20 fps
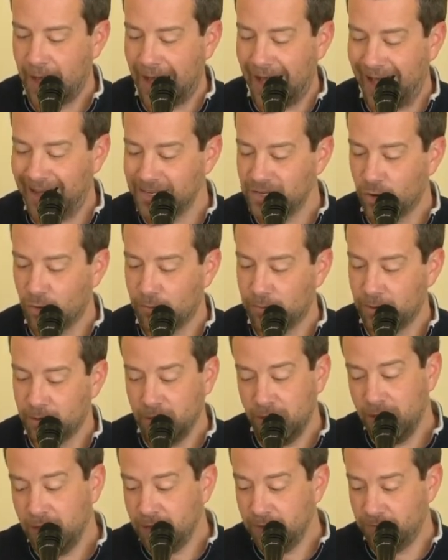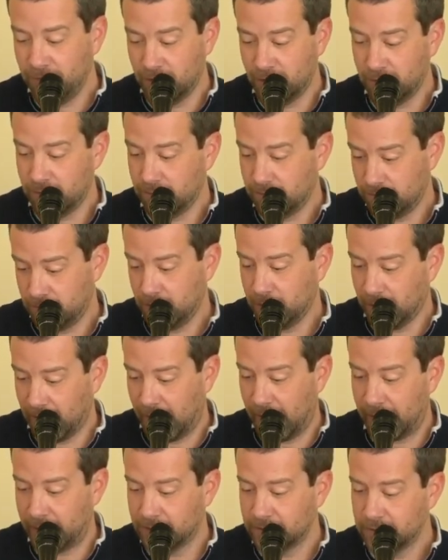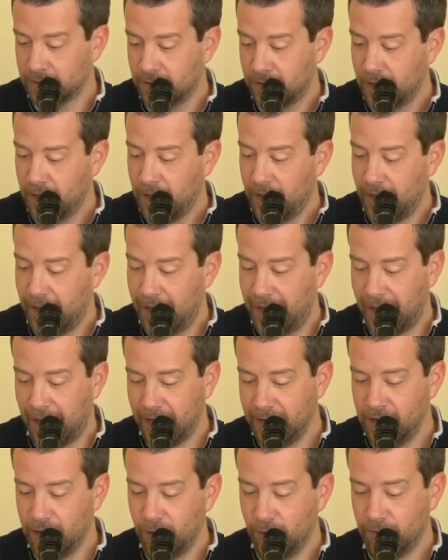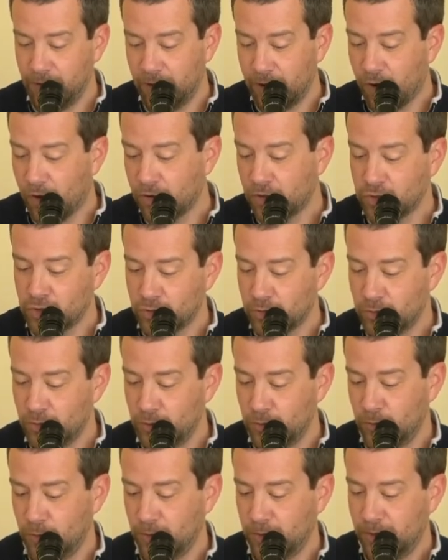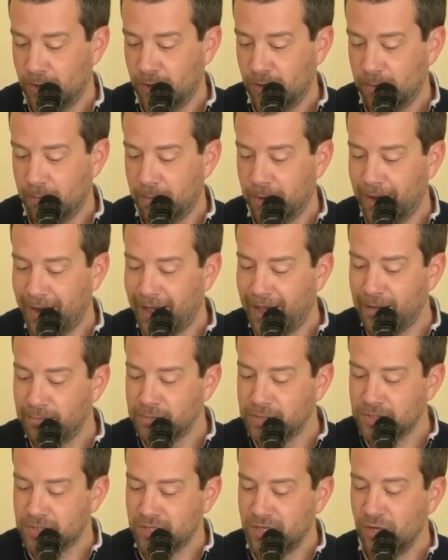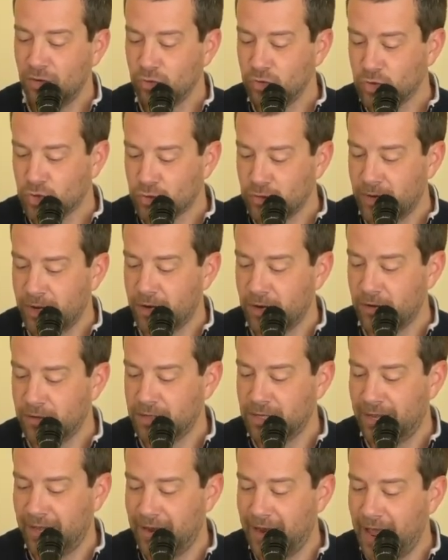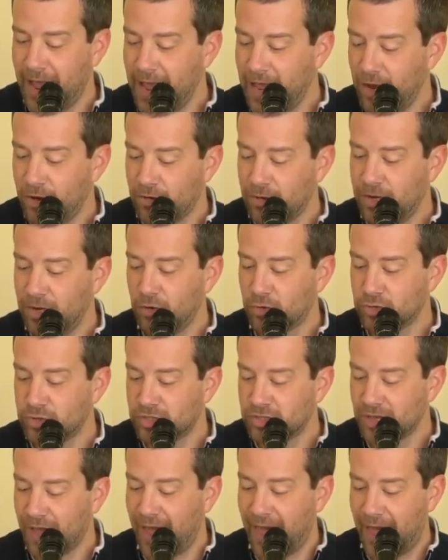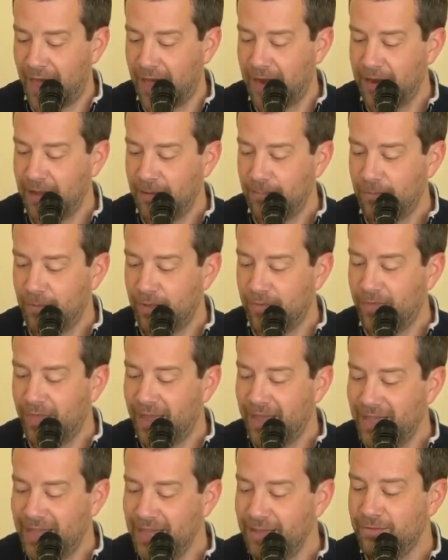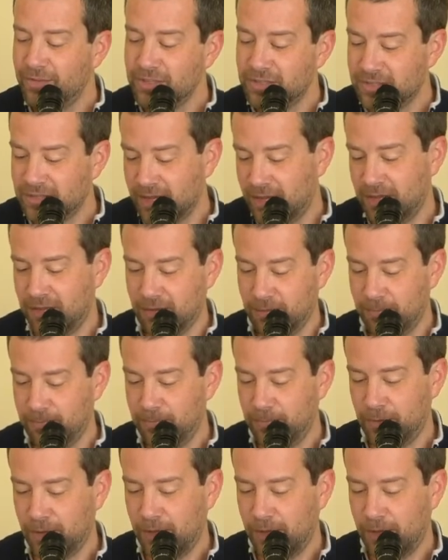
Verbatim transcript: I don't believe them, the lies, and I know they aren't true, but I'm still triggered to get angry or sad that they even said them.